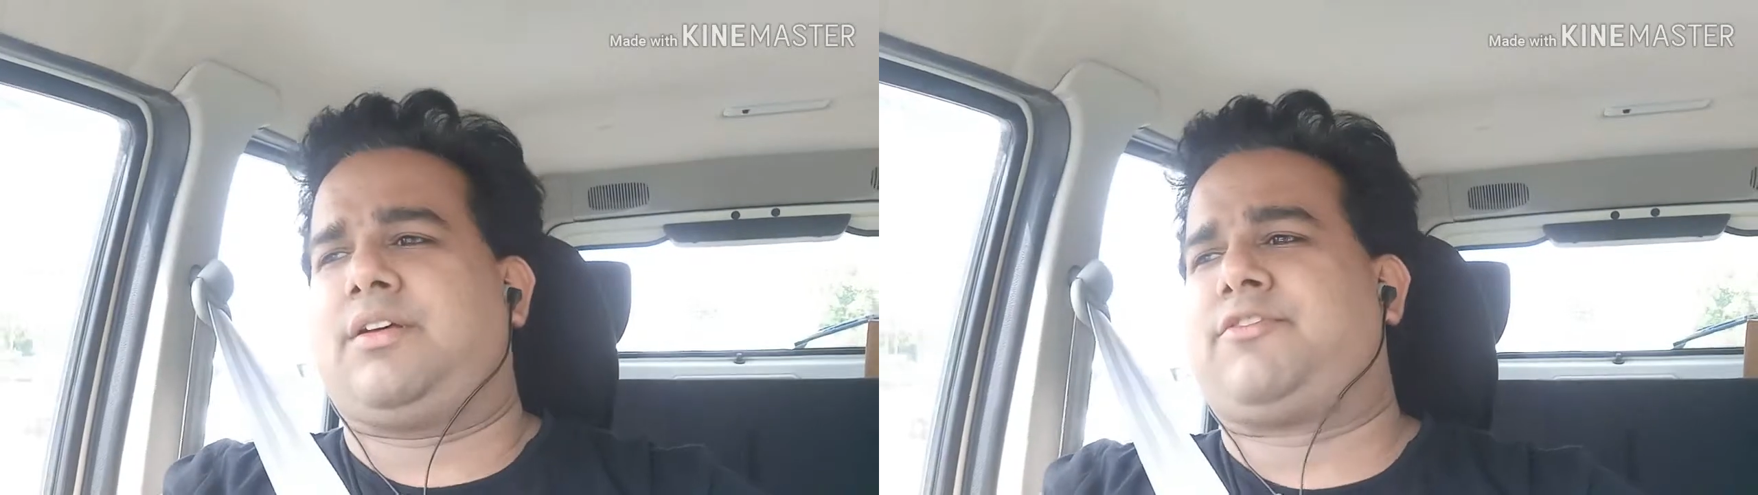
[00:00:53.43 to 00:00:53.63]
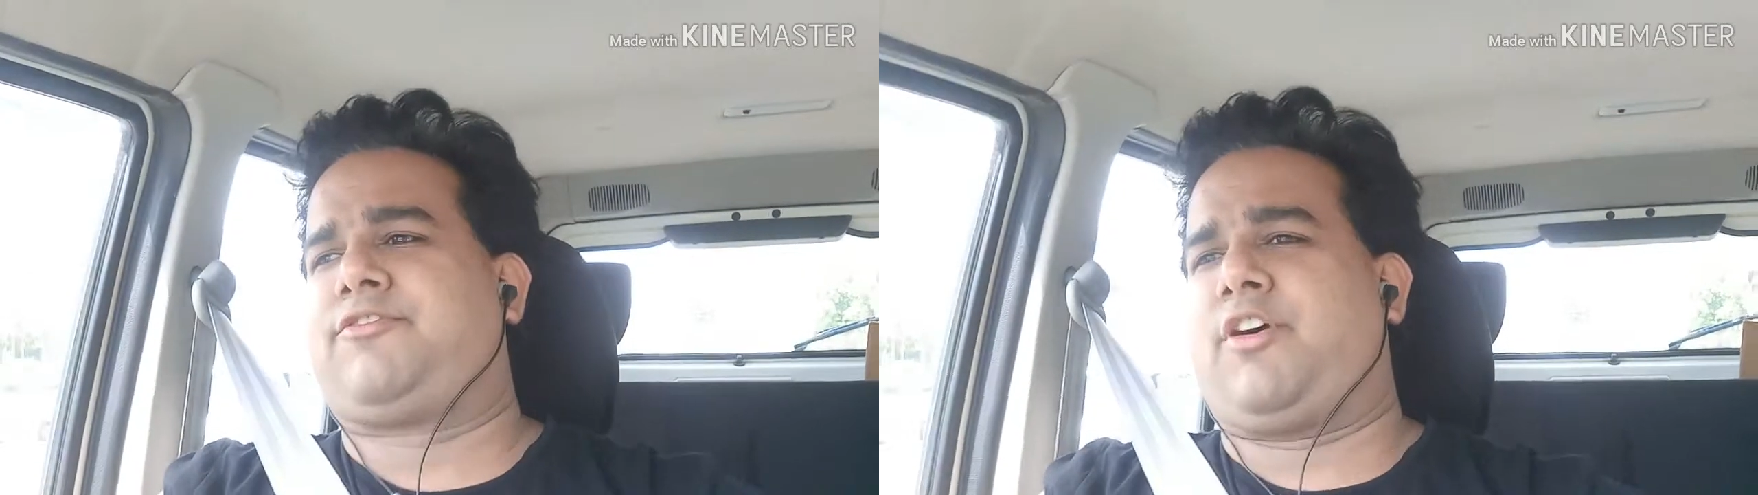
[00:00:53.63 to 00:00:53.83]

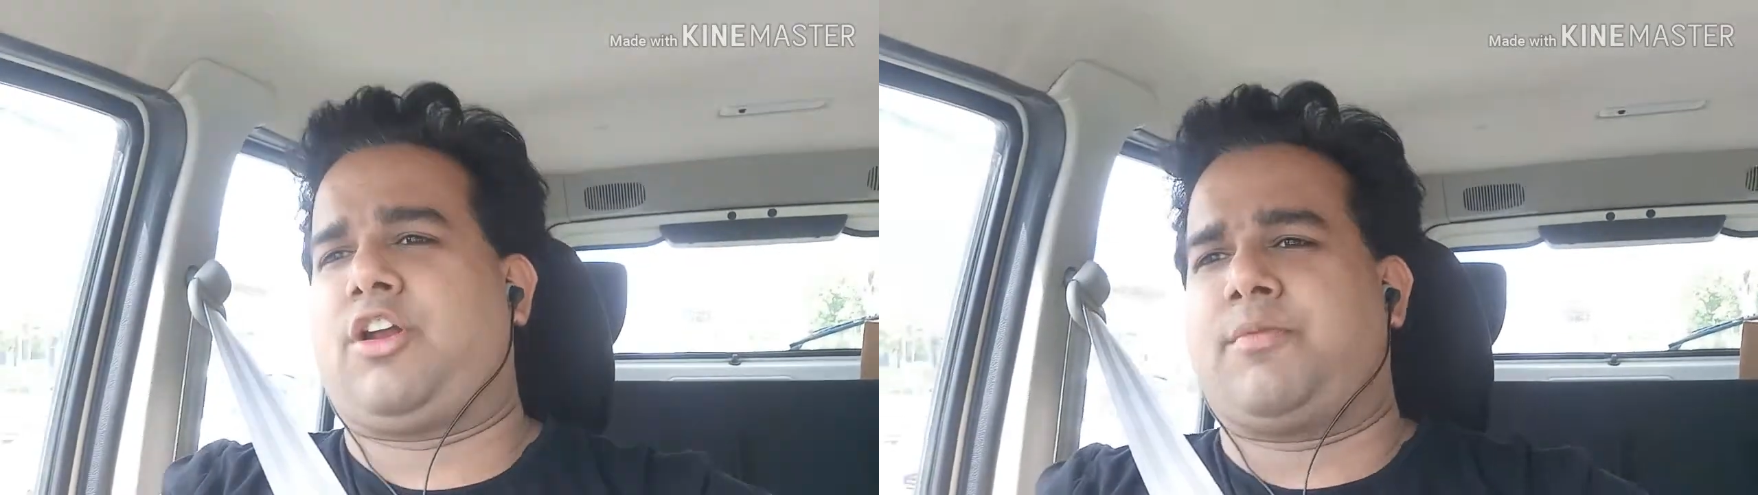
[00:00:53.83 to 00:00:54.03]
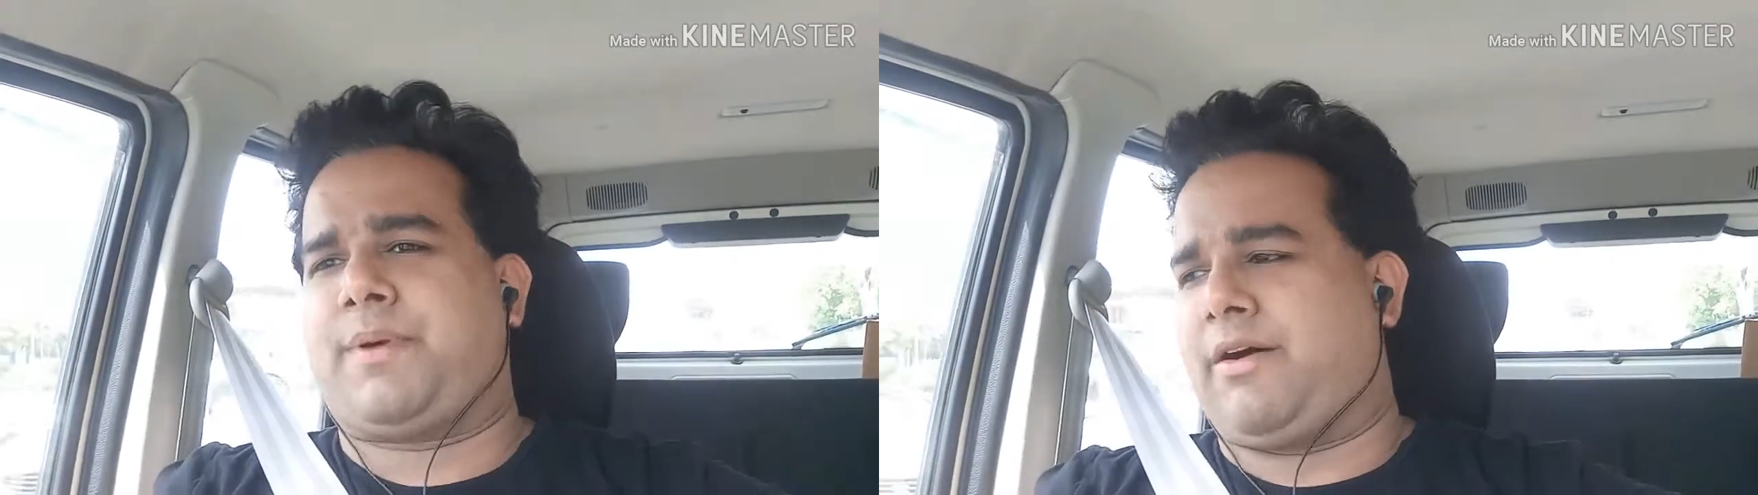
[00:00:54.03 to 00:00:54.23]

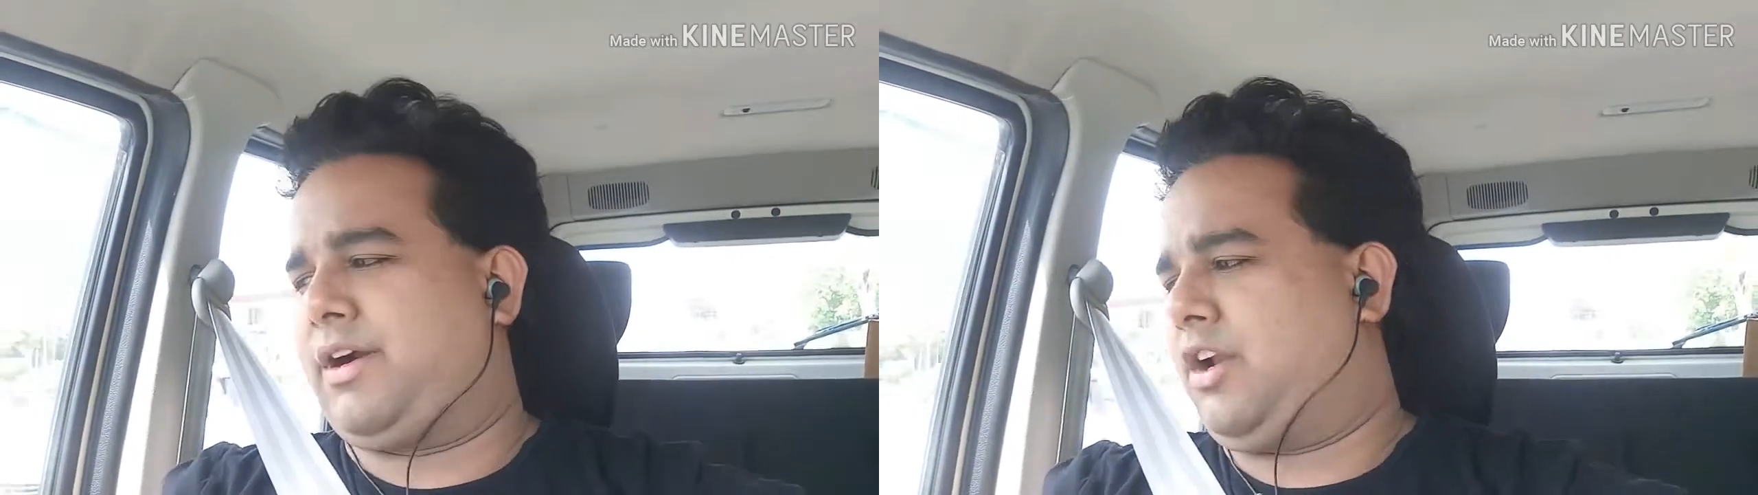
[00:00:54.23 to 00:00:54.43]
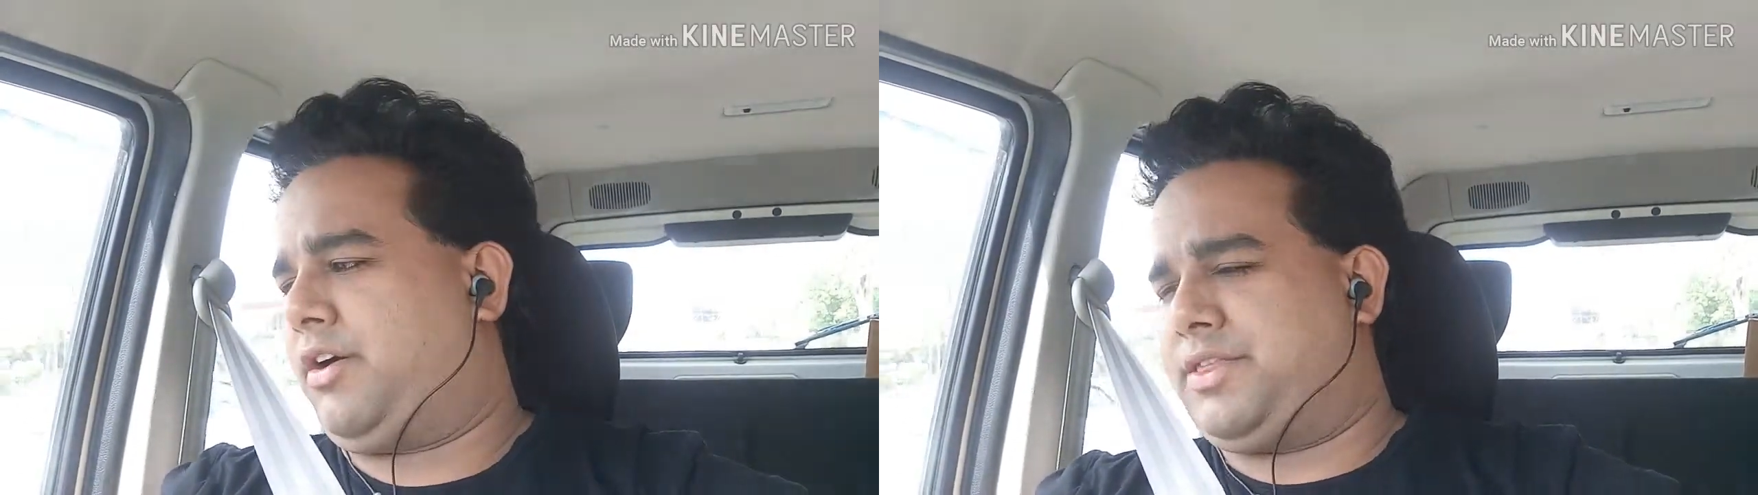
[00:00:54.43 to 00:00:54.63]
follow
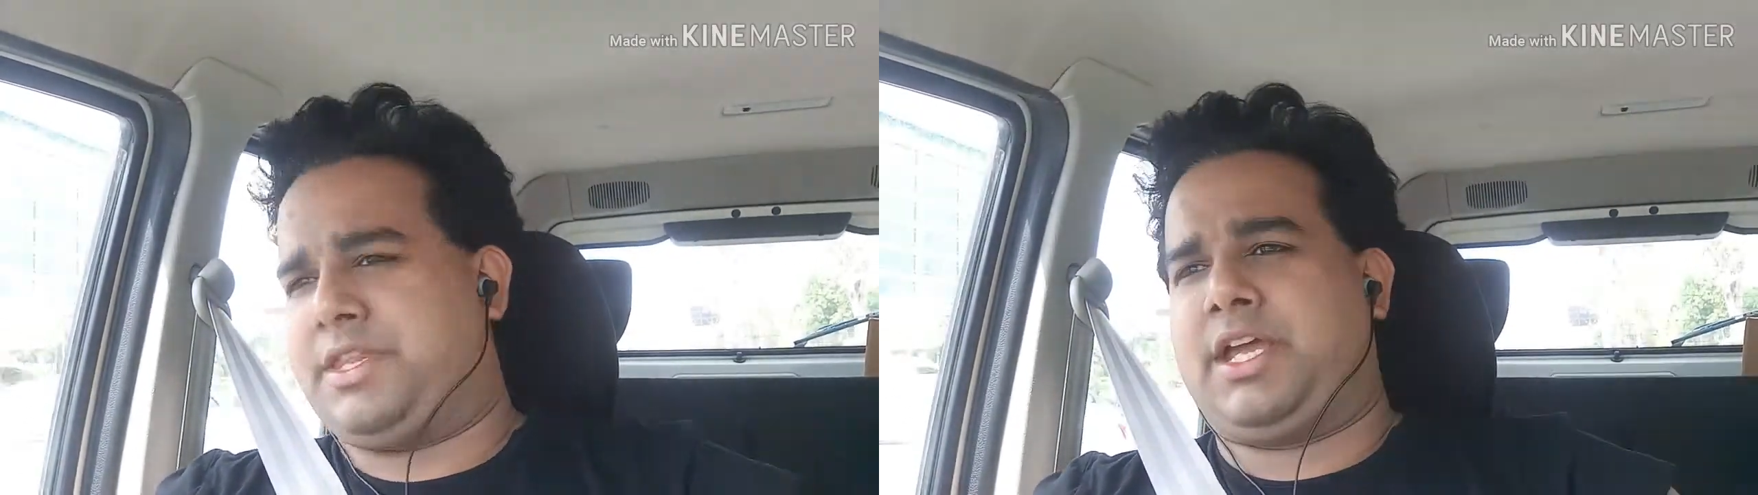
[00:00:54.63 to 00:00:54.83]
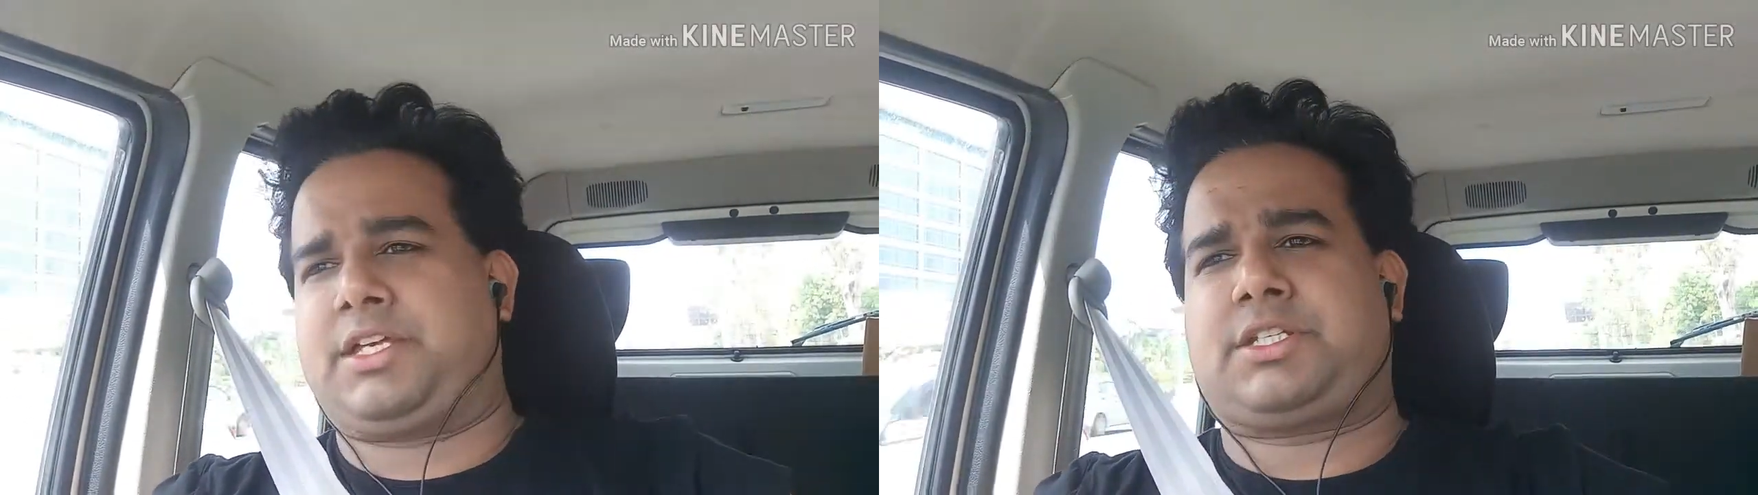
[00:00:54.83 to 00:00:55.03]
power law in
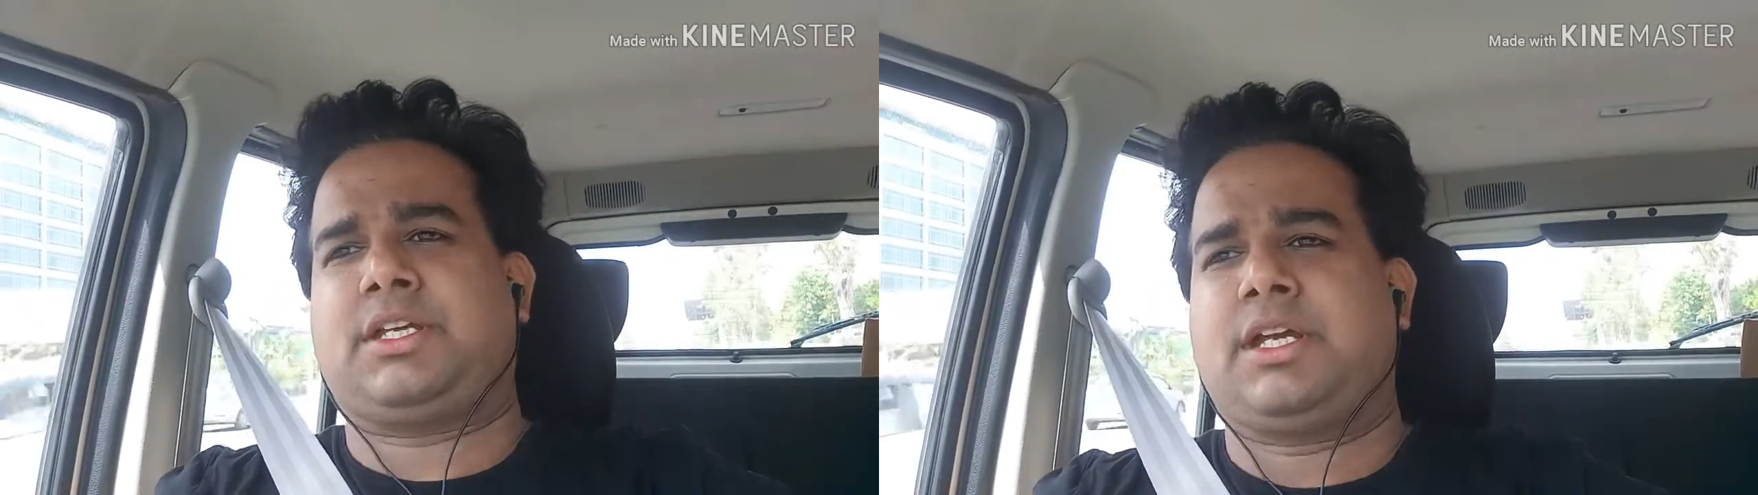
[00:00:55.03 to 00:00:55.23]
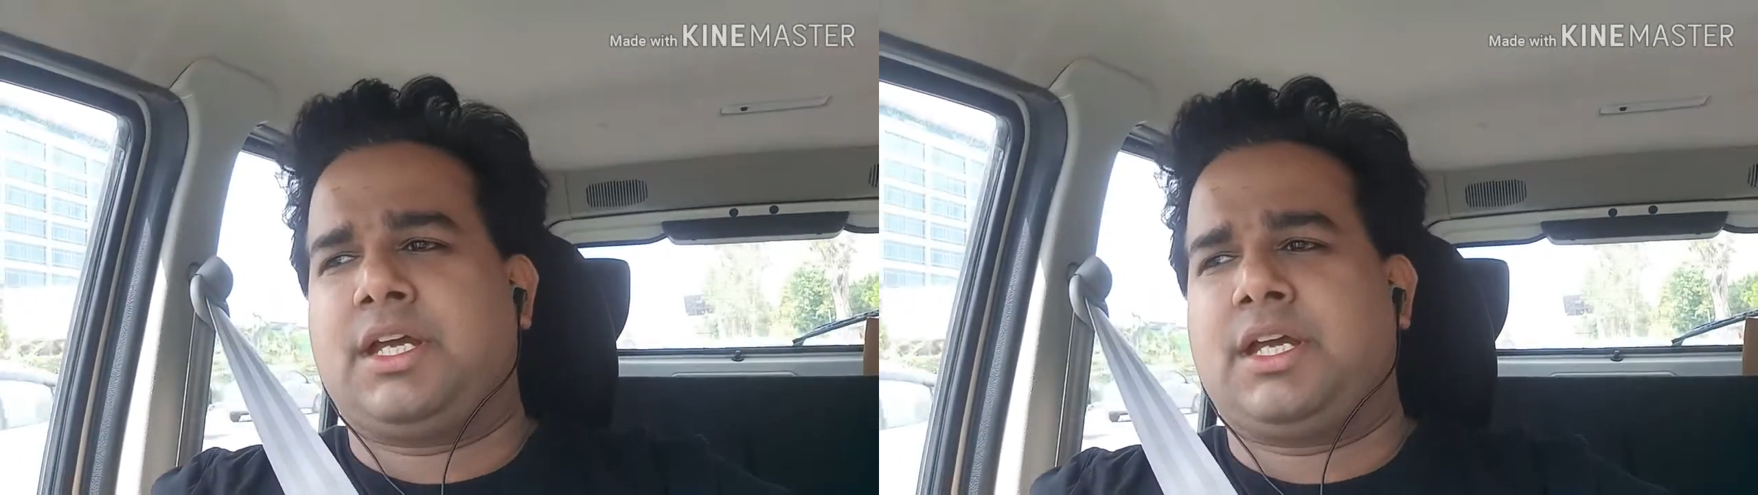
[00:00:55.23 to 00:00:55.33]
this.